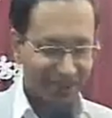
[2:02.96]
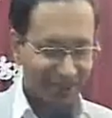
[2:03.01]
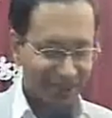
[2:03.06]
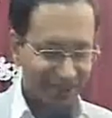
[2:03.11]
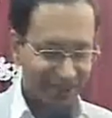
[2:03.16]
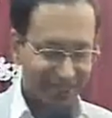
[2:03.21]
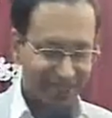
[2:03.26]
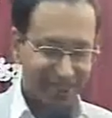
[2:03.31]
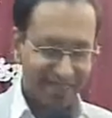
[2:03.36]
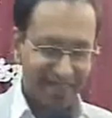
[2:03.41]
God.
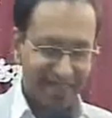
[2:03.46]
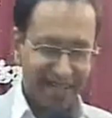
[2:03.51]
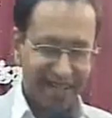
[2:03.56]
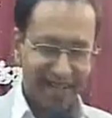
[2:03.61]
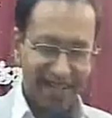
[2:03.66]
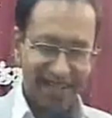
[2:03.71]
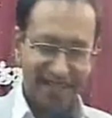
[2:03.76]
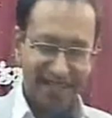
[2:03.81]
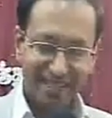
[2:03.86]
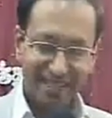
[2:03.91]

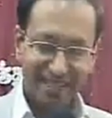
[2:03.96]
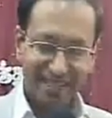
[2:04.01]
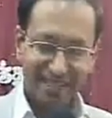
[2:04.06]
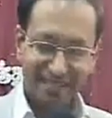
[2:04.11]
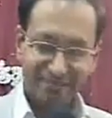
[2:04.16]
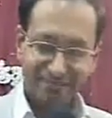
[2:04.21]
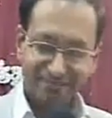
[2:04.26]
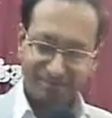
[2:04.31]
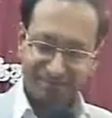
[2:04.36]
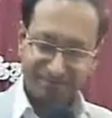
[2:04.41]
And
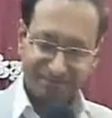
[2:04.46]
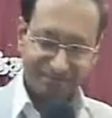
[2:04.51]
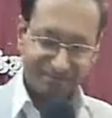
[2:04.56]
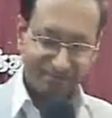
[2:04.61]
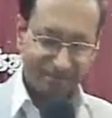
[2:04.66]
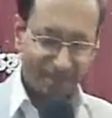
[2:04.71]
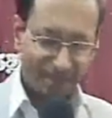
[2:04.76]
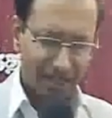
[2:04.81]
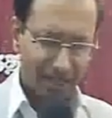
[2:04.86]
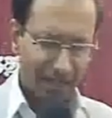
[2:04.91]

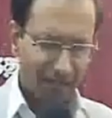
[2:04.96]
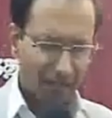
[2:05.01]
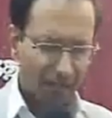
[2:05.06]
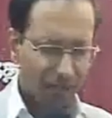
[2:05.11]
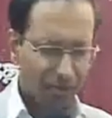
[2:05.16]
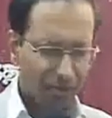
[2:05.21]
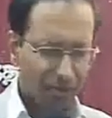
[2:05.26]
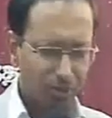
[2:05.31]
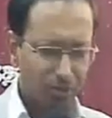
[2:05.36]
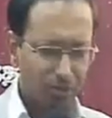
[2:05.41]
I
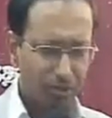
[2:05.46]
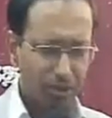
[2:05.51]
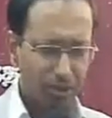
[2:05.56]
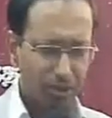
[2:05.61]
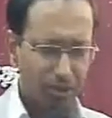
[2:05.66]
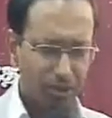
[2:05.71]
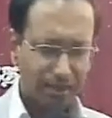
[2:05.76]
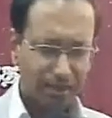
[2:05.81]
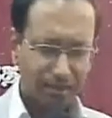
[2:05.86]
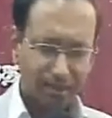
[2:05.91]
want to
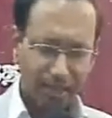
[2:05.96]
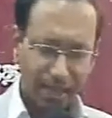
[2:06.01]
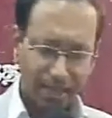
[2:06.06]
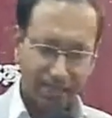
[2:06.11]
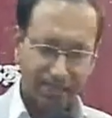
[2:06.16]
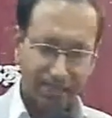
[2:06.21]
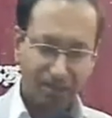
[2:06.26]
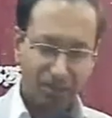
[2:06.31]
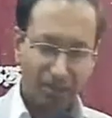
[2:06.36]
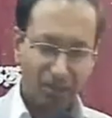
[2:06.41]
uh,
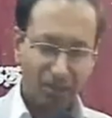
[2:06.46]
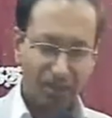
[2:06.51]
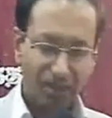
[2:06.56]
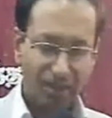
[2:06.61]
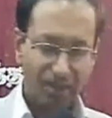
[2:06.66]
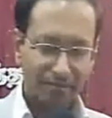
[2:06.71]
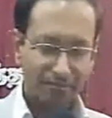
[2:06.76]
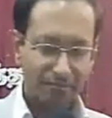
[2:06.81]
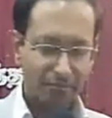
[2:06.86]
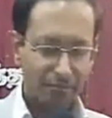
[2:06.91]
thank the Lord
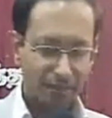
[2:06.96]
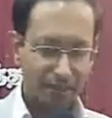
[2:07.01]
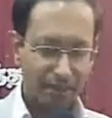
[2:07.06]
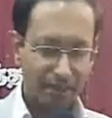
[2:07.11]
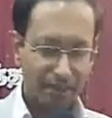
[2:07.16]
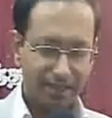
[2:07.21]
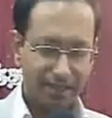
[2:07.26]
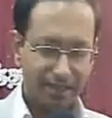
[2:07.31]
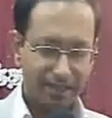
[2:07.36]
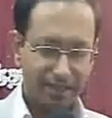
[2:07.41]
and
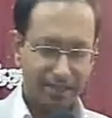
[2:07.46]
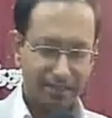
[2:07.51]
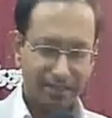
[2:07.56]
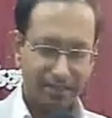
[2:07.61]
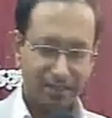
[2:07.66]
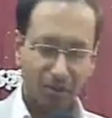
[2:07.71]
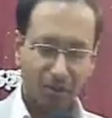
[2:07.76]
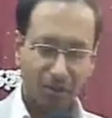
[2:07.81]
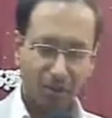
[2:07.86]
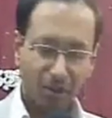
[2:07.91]
pray that
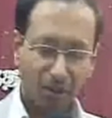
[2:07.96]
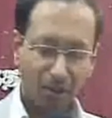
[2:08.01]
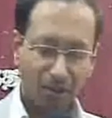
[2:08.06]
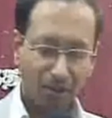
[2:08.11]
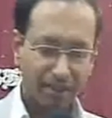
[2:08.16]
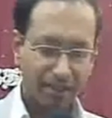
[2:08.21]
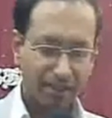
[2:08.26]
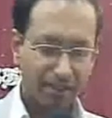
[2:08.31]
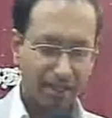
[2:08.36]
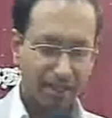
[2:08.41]
the
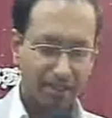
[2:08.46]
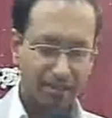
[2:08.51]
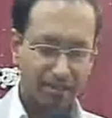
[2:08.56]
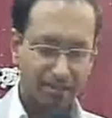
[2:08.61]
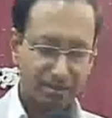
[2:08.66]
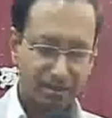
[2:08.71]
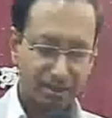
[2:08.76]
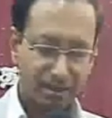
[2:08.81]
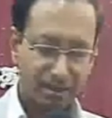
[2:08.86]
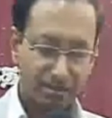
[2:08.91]
Lord,
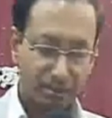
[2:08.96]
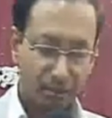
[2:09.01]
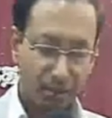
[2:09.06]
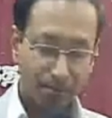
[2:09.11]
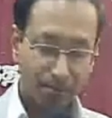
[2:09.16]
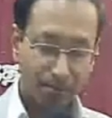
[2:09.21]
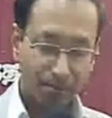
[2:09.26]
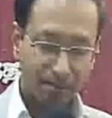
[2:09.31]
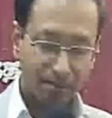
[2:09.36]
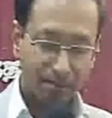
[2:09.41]
as uh,
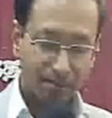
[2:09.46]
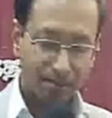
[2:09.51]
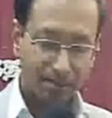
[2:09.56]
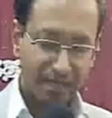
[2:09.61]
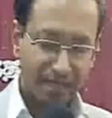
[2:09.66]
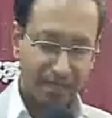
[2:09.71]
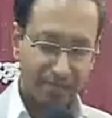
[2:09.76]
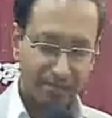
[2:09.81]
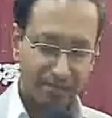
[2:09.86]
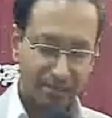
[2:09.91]
promises
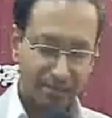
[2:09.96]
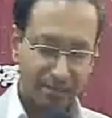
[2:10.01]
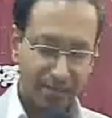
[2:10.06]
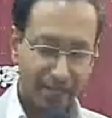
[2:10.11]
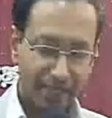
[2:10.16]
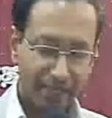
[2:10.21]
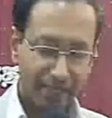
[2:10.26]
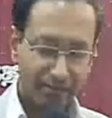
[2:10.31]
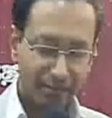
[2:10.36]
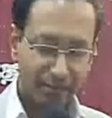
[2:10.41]
Psalms
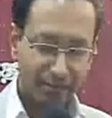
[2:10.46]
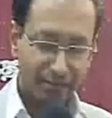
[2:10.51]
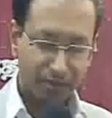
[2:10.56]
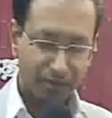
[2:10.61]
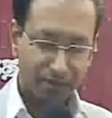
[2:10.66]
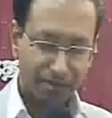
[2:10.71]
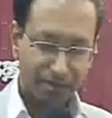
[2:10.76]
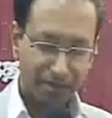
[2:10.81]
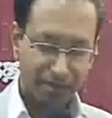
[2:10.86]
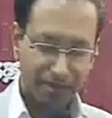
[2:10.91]
91,
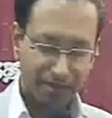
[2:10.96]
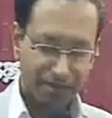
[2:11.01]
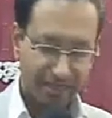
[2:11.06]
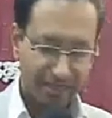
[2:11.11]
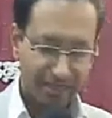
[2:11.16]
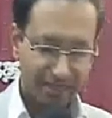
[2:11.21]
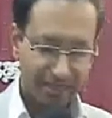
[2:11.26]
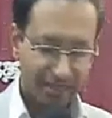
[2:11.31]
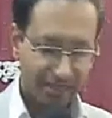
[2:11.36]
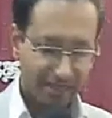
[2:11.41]
verse
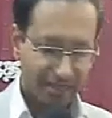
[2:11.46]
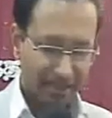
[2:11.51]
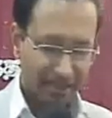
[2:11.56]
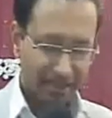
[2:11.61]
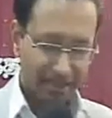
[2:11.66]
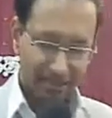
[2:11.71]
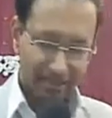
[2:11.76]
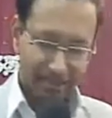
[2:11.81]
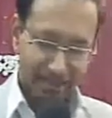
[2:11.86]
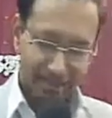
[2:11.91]
16,
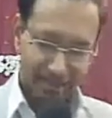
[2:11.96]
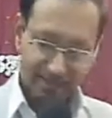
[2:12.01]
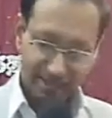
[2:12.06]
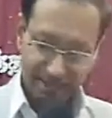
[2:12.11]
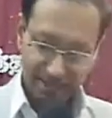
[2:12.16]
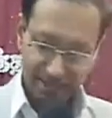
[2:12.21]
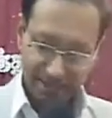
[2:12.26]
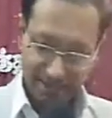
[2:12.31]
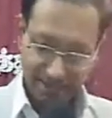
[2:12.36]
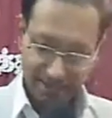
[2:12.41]
it
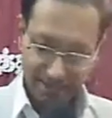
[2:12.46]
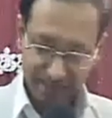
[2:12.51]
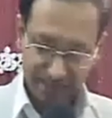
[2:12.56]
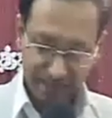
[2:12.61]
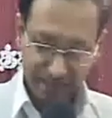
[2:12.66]
says,